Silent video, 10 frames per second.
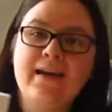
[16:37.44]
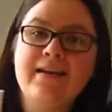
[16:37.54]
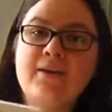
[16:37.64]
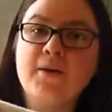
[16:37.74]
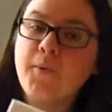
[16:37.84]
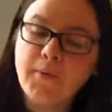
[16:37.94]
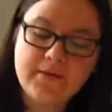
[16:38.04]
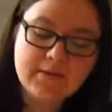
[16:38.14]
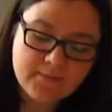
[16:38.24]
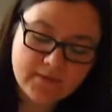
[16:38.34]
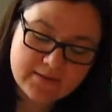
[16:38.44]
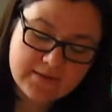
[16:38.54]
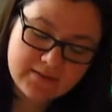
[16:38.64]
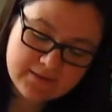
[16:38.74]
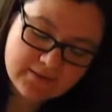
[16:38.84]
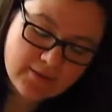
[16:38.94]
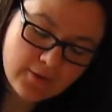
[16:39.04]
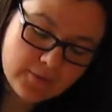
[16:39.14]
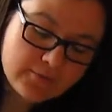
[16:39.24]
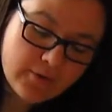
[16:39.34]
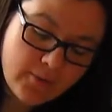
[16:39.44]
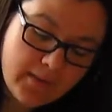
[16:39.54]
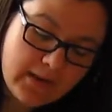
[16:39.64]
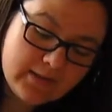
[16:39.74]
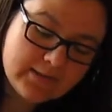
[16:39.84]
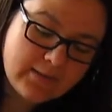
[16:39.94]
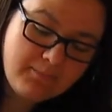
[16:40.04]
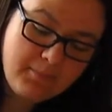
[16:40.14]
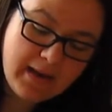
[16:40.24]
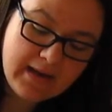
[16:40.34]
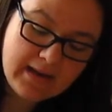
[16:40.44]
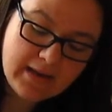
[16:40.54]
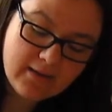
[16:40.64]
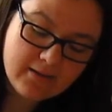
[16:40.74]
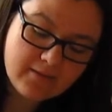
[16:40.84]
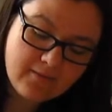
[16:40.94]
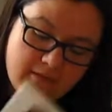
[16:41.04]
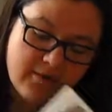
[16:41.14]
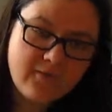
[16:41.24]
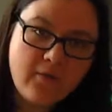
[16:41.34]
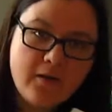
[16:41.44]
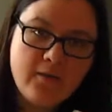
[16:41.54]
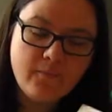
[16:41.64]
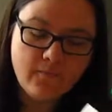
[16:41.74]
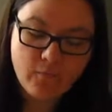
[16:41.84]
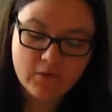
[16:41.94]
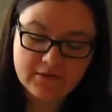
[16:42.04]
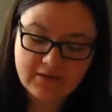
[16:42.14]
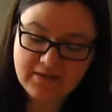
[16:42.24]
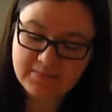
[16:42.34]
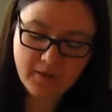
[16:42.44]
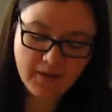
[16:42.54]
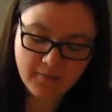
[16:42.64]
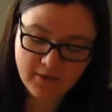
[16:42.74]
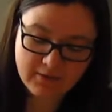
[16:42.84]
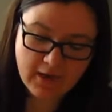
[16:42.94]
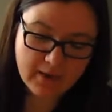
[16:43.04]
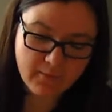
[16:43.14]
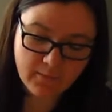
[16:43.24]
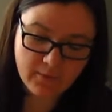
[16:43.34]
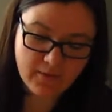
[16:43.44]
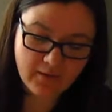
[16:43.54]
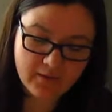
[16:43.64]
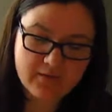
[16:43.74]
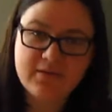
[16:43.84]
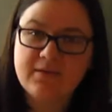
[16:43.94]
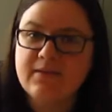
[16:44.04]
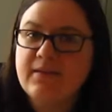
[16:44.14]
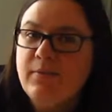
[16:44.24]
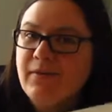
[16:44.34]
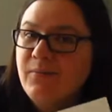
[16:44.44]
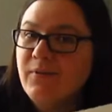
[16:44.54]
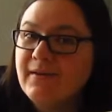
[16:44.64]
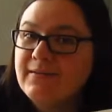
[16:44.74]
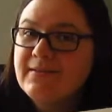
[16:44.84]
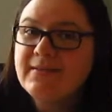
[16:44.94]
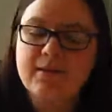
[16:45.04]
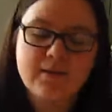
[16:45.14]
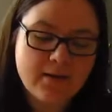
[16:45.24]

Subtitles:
I didn't know what this was. This is an Otomate Mania in Volume 4. So I just bought one. I went with it just to see what it was.